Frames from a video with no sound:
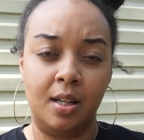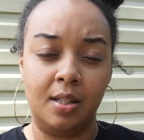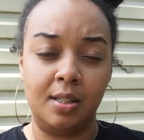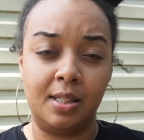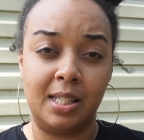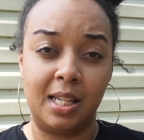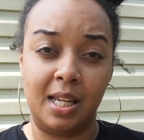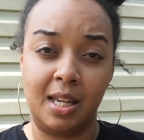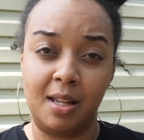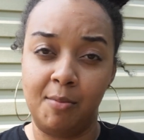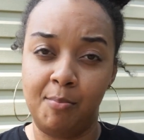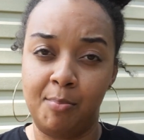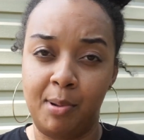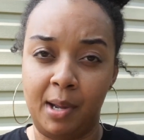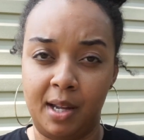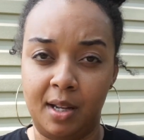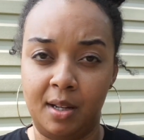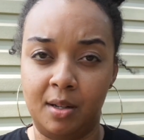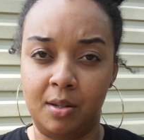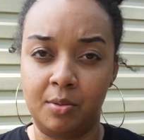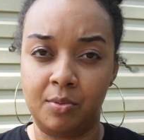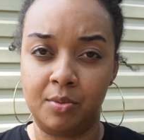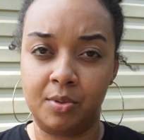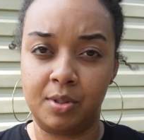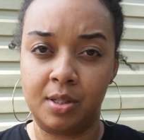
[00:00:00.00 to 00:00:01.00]
10
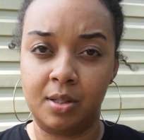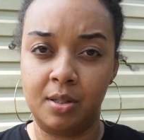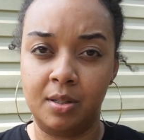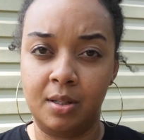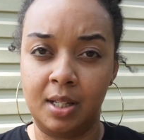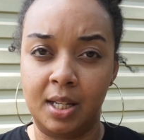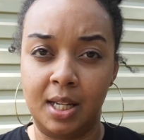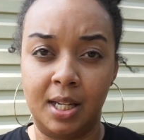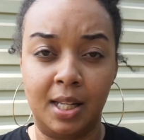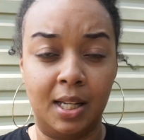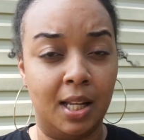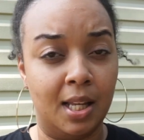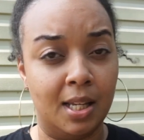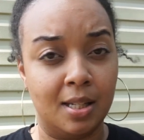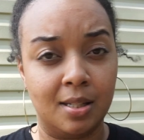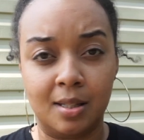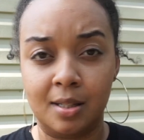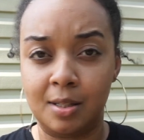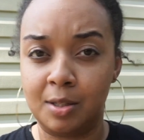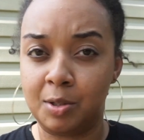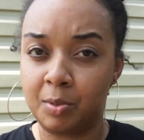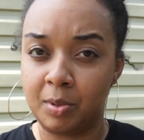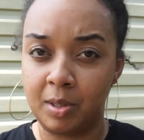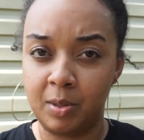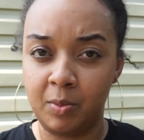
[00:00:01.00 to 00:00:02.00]
pounds in less
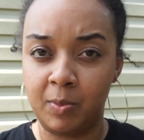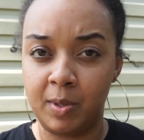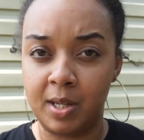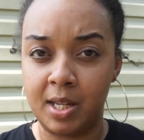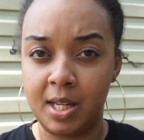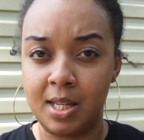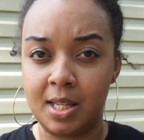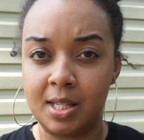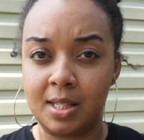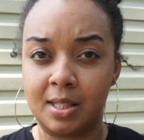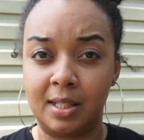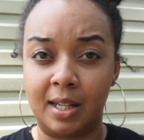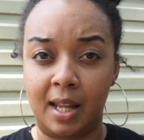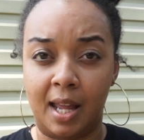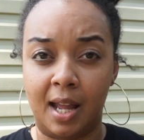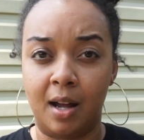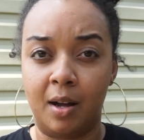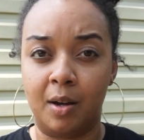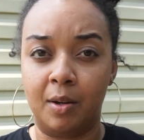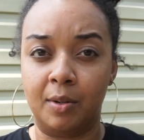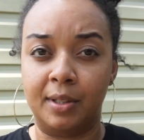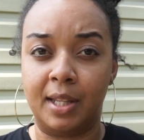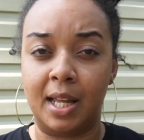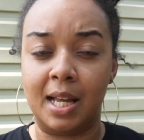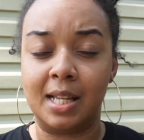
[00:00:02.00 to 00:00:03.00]
than 3 weeks.
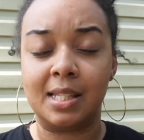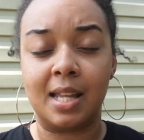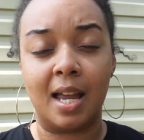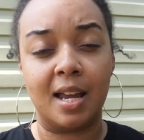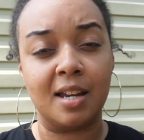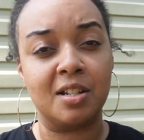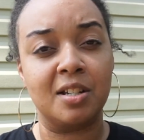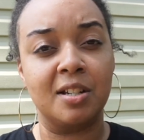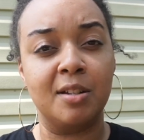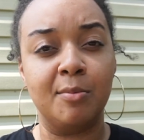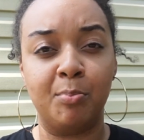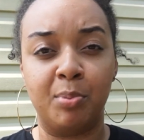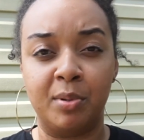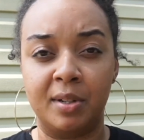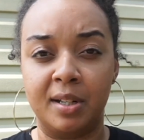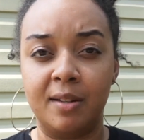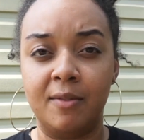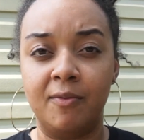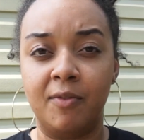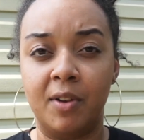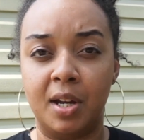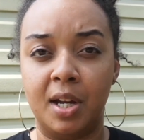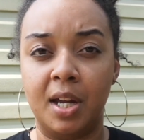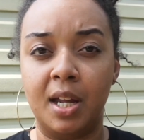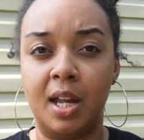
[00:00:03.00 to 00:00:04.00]
Now that's actually pretty
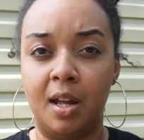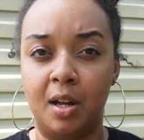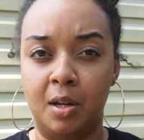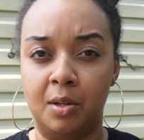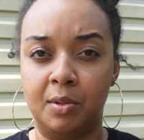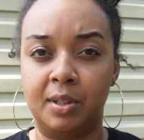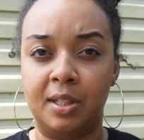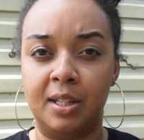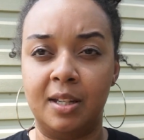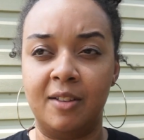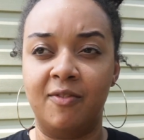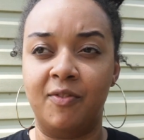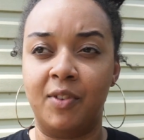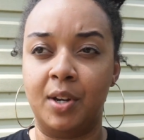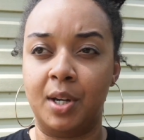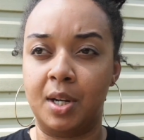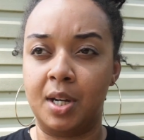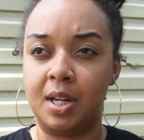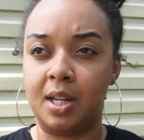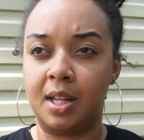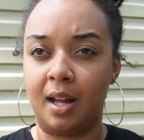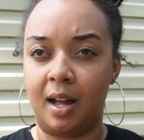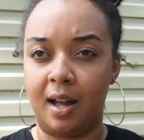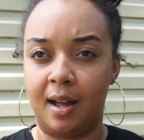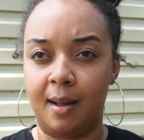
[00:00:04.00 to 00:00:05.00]
very healthy, very
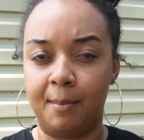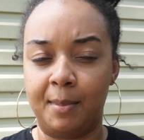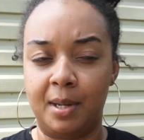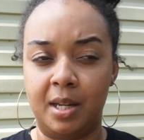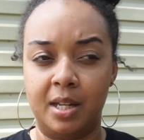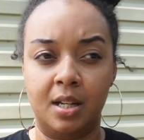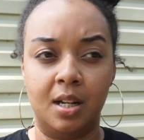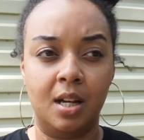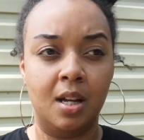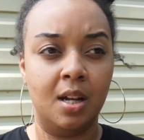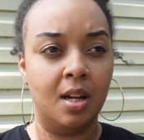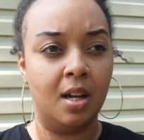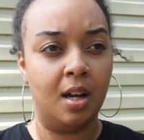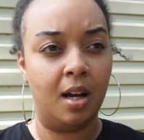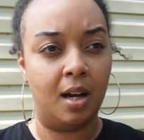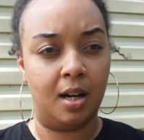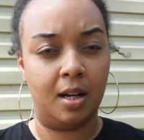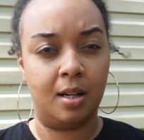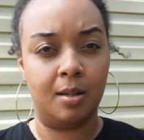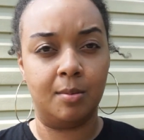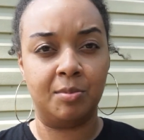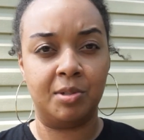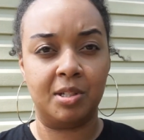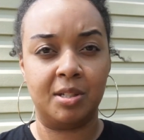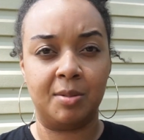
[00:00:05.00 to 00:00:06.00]
common,
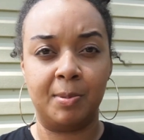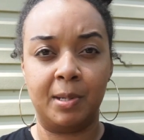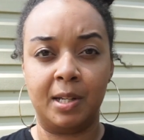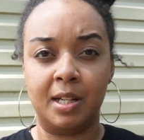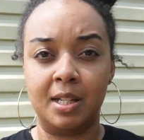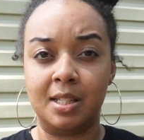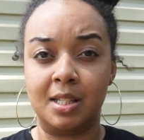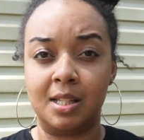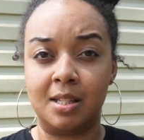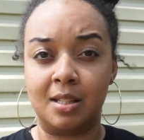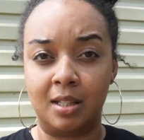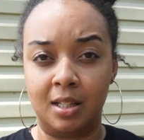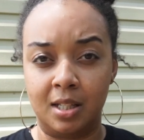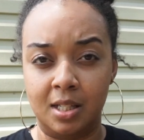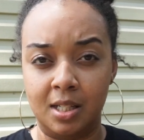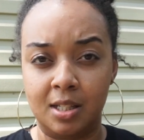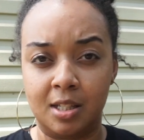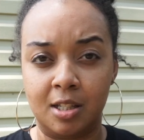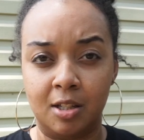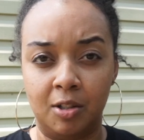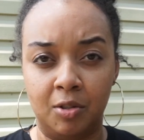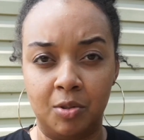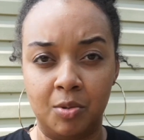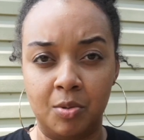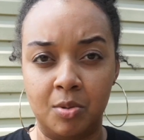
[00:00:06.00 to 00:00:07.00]
just because it's good
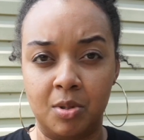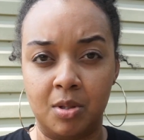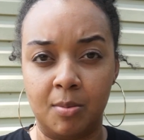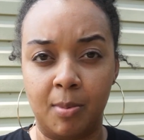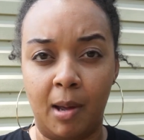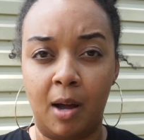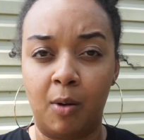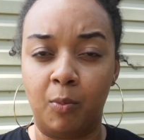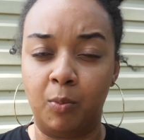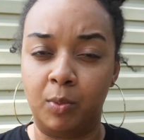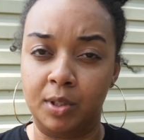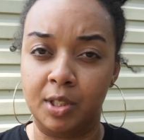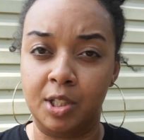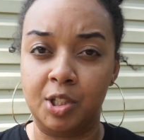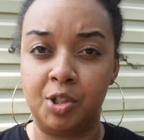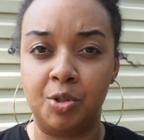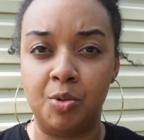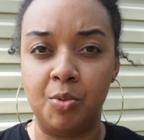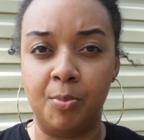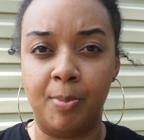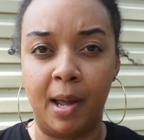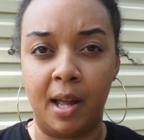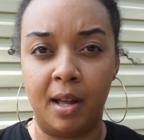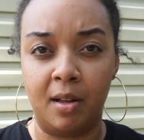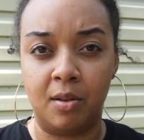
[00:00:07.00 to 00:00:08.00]
to lose about 1 to 2
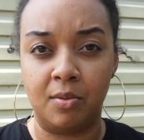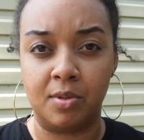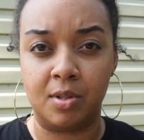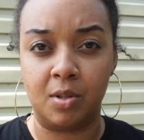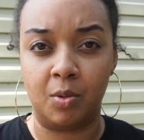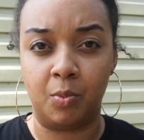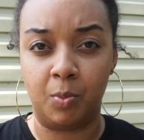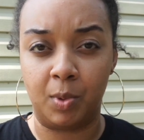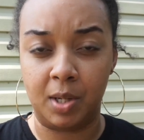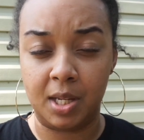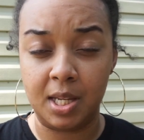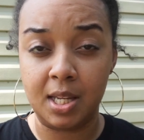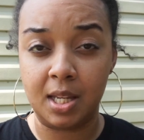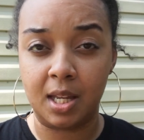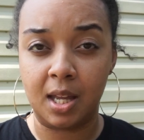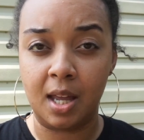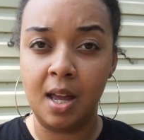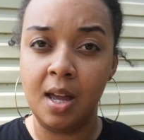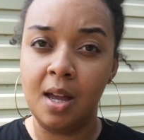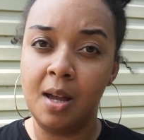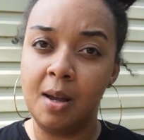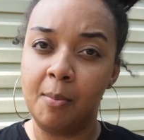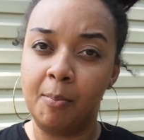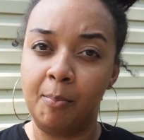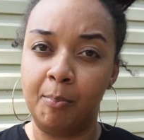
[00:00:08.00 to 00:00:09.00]
pounds a week,
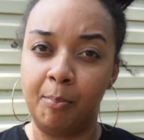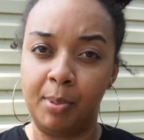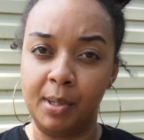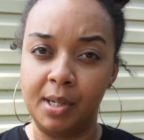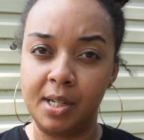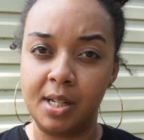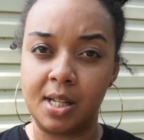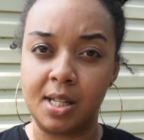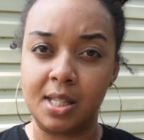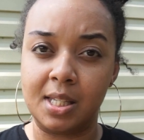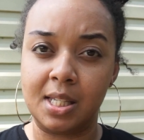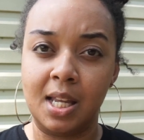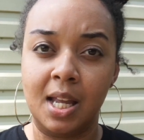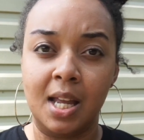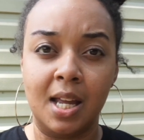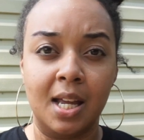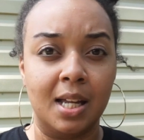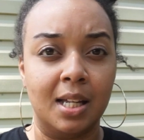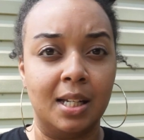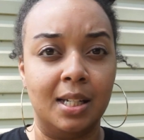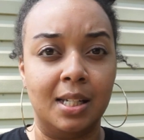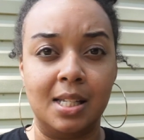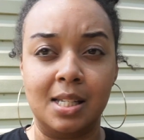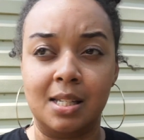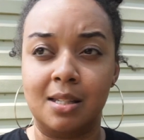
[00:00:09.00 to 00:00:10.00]
but
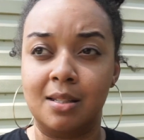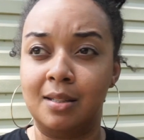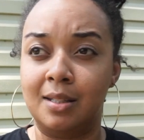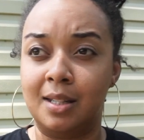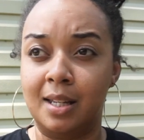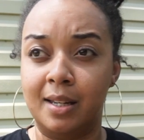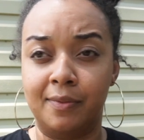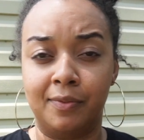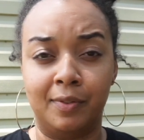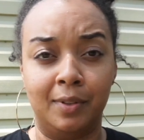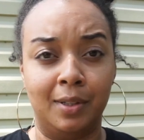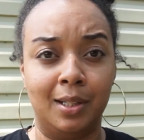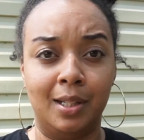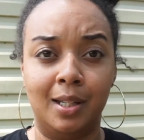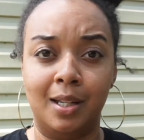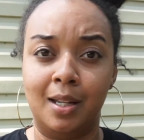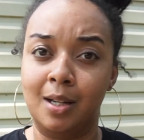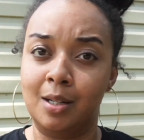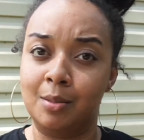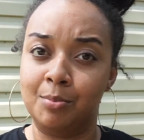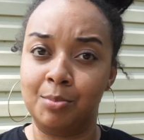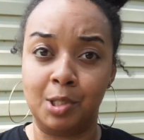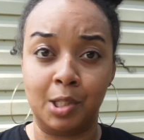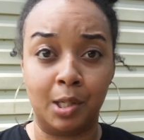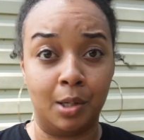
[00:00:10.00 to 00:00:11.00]
this definitely
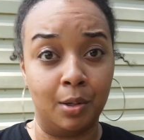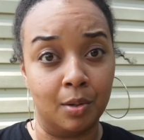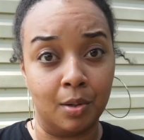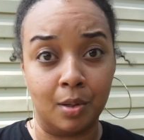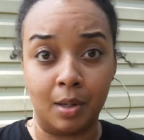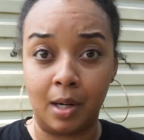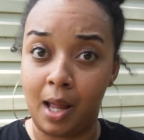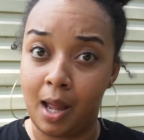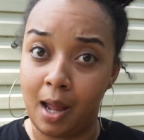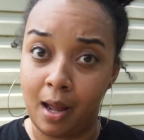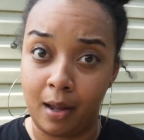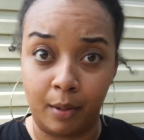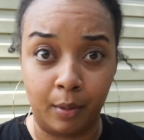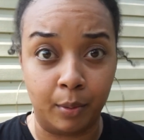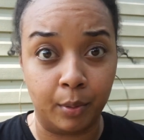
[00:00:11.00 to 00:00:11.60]
helped your girl out.